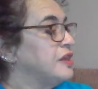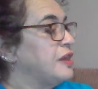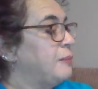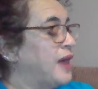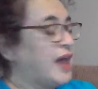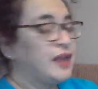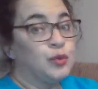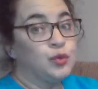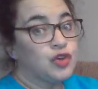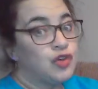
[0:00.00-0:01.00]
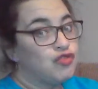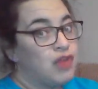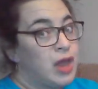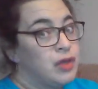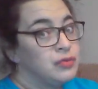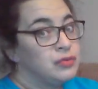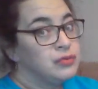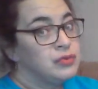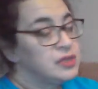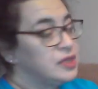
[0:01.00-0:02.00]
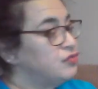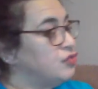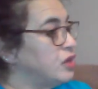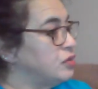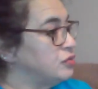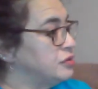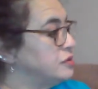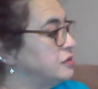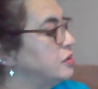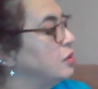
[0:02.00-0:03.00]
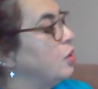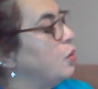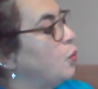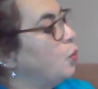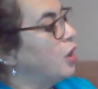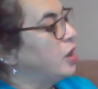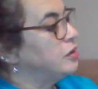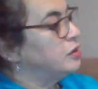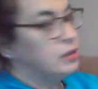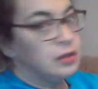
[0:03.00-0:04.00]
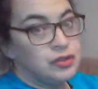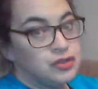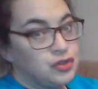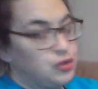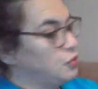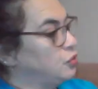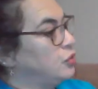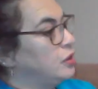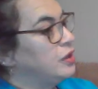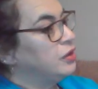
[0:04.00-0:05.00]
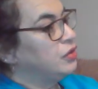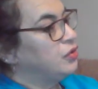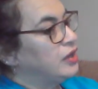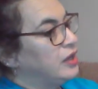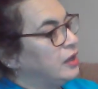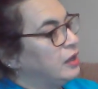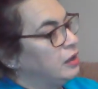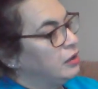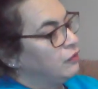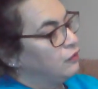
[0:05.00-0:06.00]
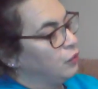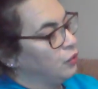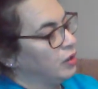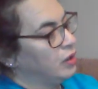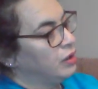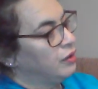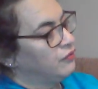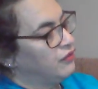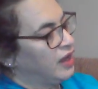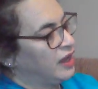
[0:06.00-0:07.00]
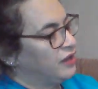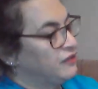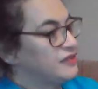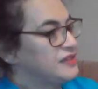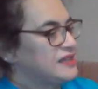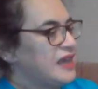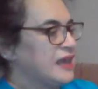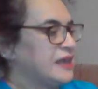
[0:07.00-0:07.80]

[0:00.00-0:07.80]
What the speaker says: that paddled round and round. 1, 2, 3, 4, 5, 6.